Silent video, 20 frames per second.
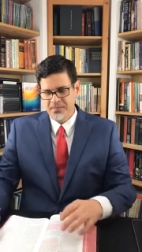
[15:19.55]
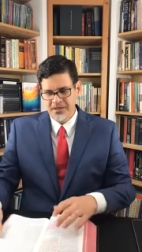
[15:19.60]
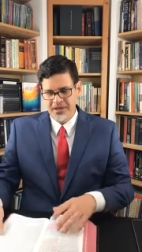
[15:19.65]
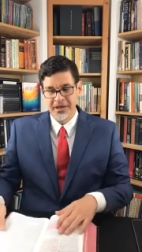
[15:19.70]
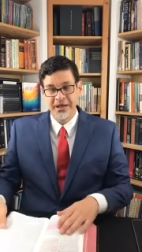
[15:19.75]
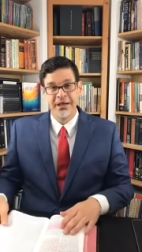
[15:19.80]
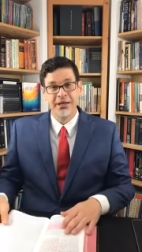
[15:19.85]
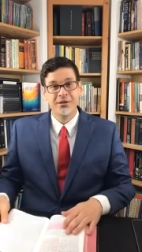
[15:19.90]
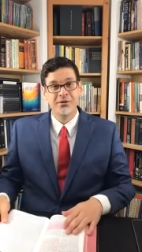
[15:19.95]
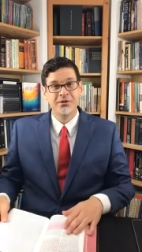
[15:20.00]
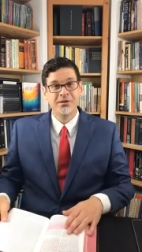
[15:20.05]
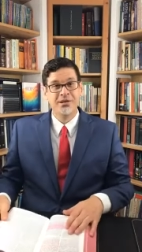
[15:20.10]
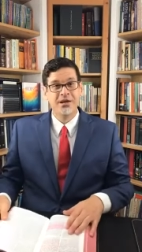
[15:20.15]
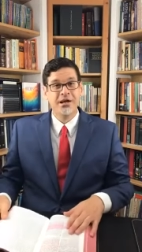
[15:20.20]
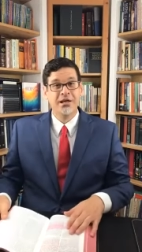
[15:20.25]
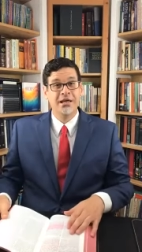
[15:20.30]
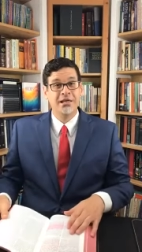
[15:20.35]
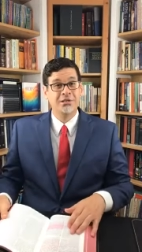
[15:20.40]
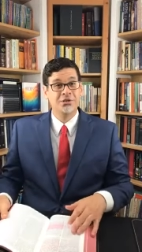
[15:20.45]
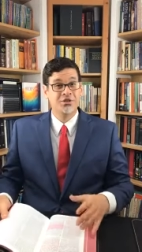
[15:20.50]
And,
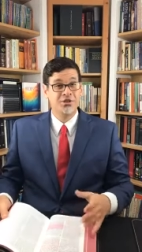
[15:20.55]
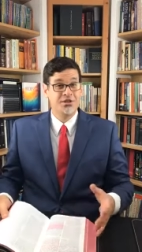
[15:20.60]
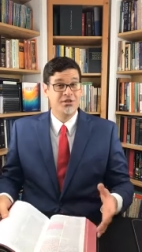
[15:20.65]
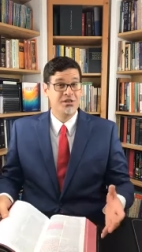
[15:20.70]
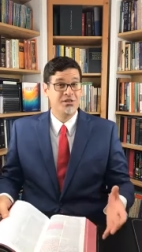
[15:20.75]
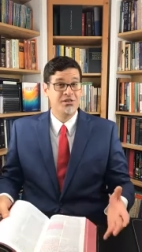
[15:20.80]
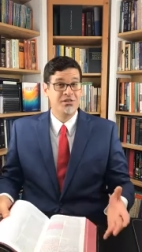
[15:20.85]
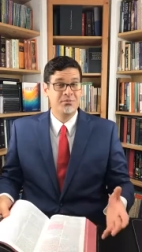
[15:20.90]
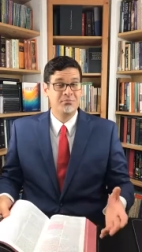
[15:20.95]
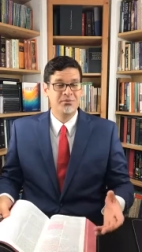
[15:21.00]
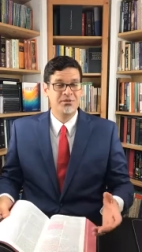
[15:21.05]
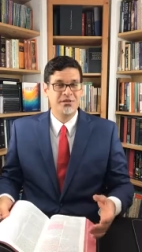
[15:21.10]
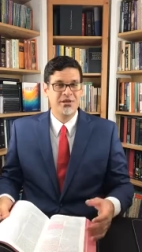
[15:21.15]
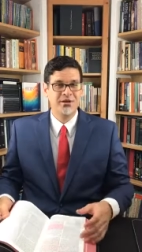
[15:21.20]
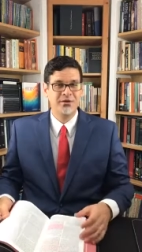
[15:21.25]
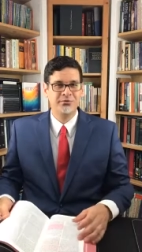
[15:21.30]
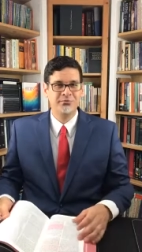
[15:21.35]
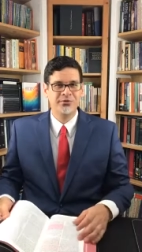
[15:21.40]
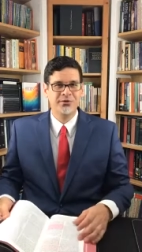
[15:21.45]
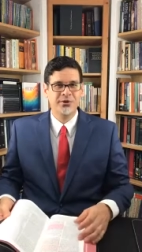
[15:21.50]
and Jesus
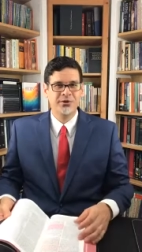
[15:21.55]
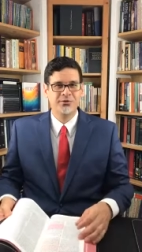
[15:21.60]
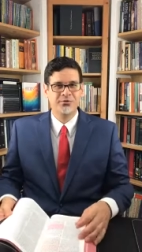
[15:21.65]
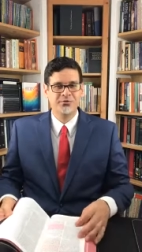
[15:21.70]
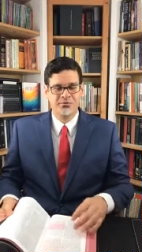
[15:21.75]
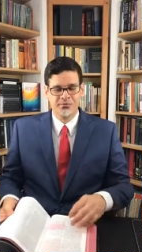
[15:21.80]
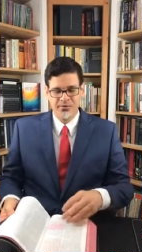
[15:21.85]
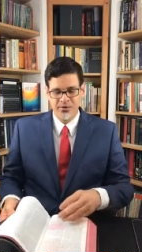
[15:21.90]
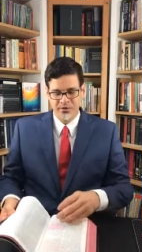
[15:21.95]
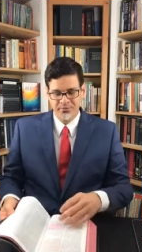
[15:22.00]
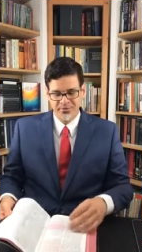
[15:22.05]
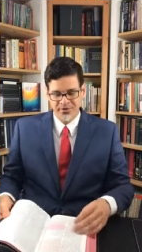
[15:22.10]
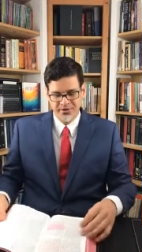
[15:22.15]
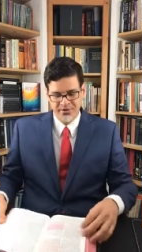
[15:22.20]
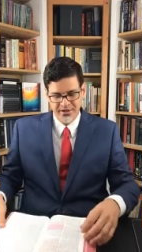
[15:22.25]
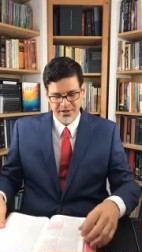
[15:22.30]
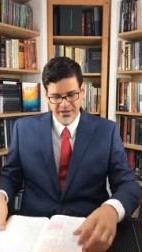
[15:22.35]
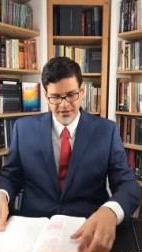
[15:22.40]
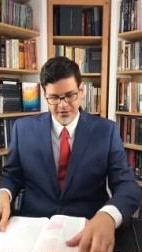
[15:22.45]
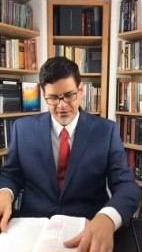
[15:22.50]
himself confirms
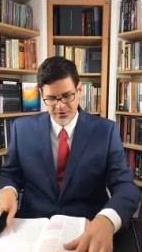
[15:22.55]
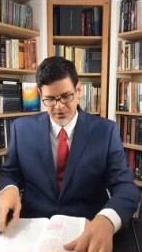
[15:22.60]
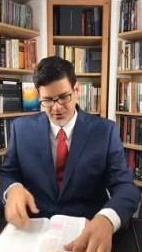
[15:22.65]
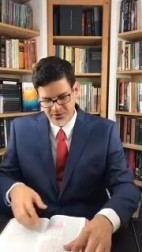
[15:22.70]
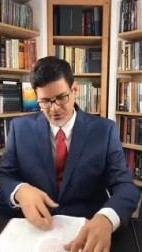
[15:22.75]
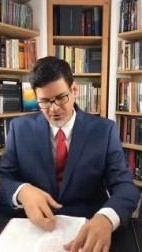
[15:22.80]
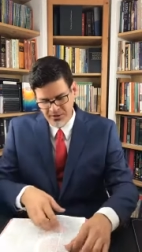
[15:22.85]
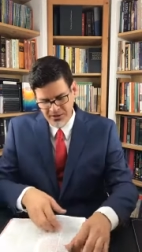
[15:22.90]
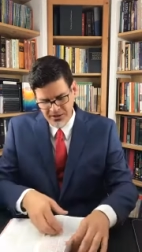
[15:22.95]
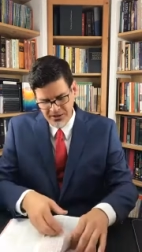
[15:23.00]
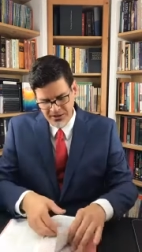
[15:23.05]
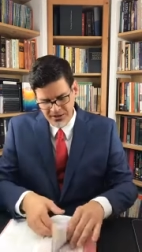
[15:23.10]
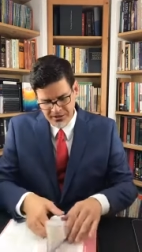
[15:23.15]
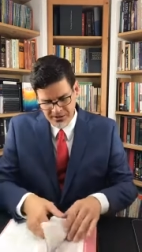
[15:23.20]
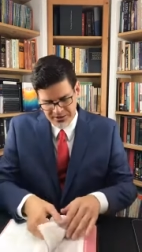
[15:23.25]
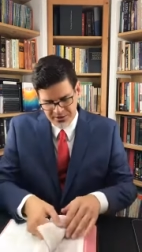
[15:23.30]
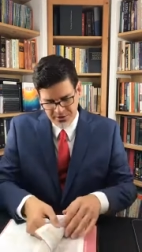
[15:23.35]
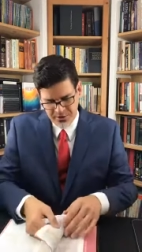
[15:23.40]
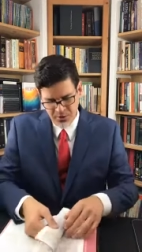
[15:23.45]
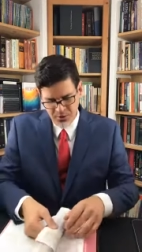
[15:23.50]
that. So
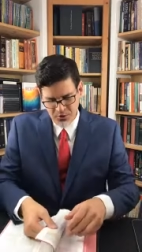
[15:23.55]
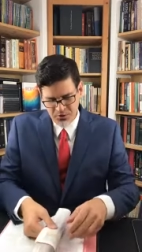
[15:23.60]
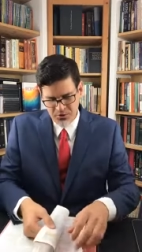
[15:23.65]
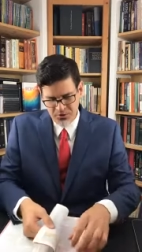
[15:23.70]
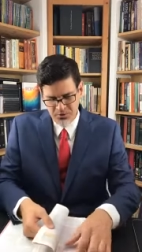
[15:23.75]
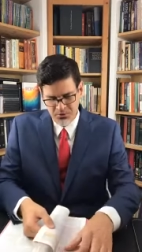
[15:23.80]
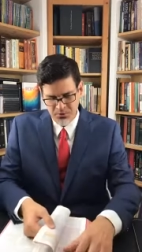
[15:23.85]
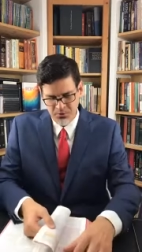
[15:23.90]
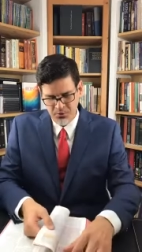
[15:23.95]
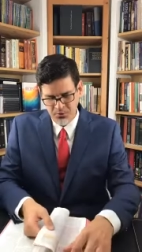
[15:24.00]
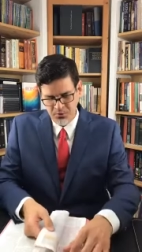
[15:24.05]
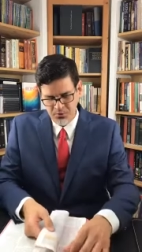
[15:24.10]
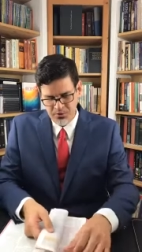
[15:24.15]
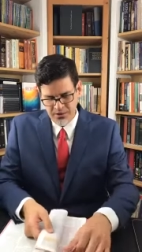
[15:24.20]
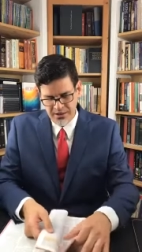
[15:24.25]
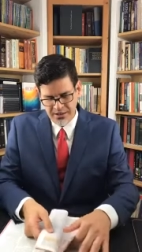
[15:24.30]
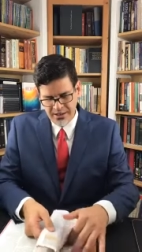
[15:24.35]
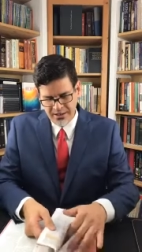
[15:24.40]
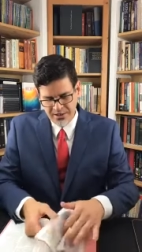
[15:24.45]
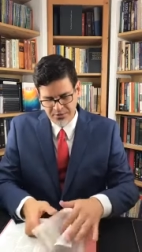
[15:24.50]
let's go to the
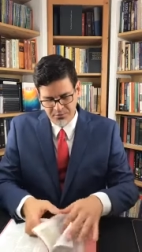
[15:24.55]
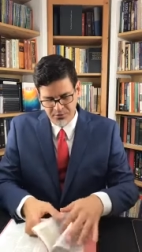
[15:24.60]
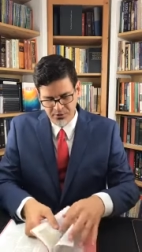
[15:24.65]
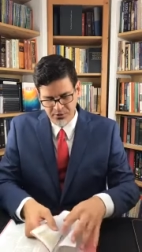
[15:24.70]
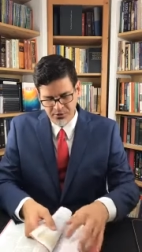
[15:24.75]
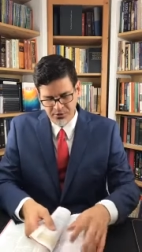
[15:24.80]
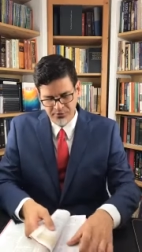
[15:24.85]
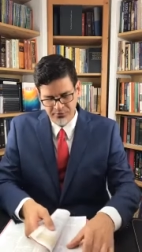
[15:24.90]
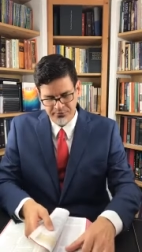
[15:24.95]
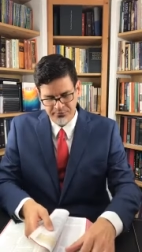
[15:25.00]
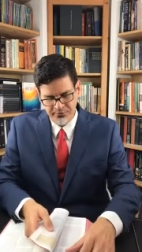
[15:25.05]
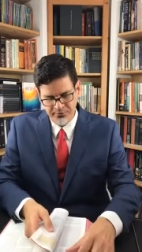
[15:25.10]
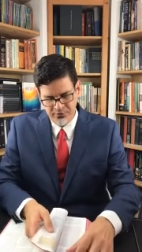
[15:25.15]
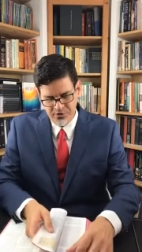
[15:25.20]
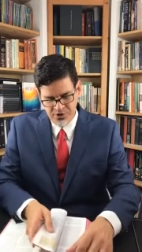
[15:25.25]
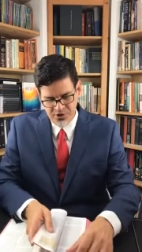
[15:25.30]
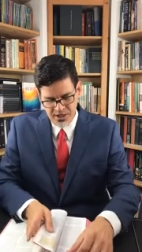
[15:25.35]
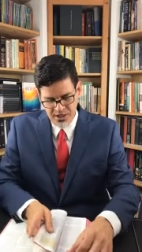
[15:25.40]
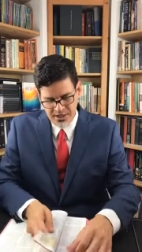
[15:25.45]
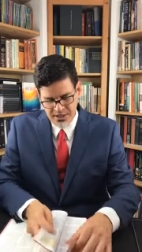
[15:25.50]
Gospel of
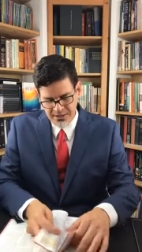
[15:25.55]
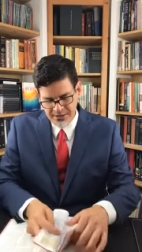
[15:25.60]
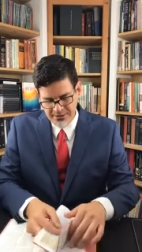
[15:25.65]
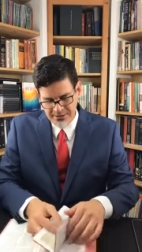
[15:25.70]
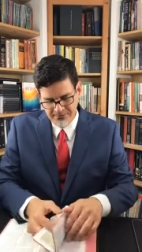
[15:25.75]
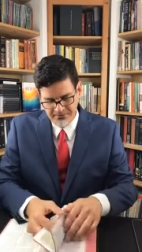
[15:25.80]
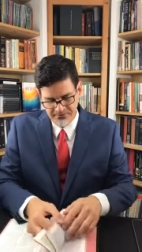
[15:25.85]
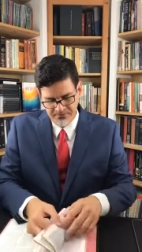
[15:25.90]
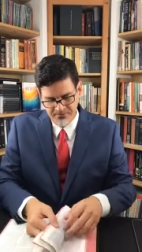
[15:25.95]
John